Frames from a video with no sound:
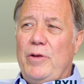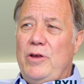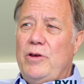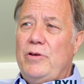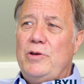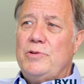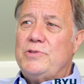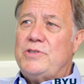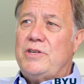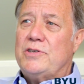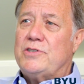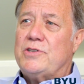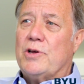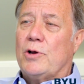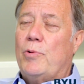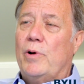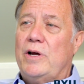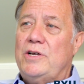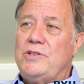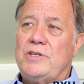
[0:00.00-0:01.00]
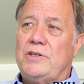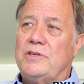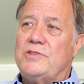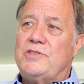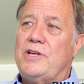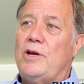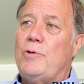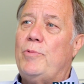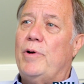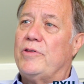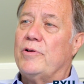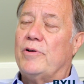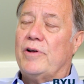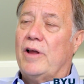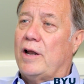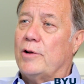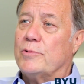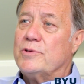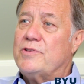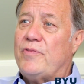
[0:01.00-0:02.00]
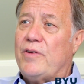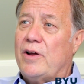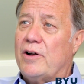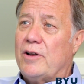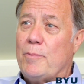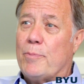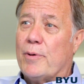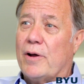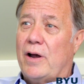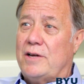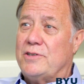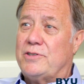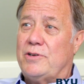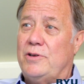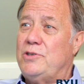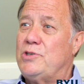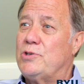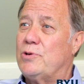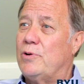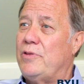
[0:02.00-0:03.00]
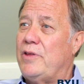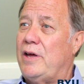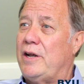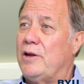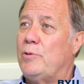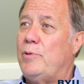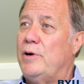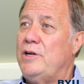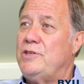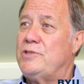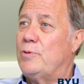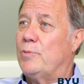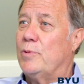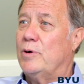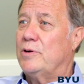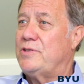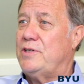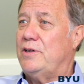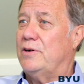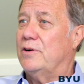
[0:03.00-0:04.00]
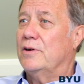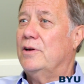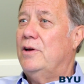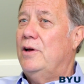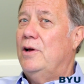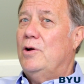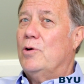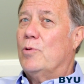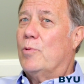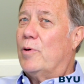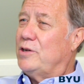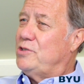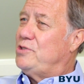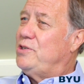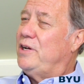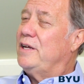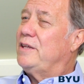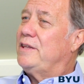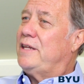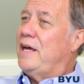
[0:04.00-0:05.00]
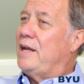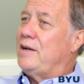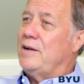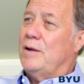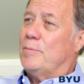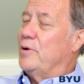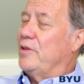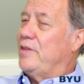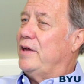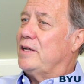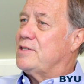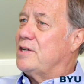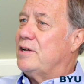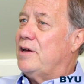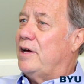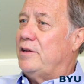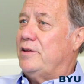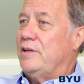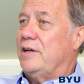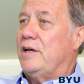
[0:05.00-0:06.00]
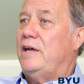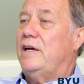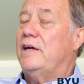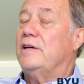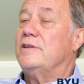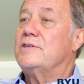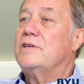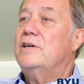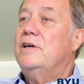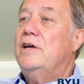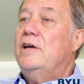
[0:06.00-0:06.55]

You use this equation to say whether or not it was fairly priced. Are you sure that equation works here? Where did you get that number? That's not in the case.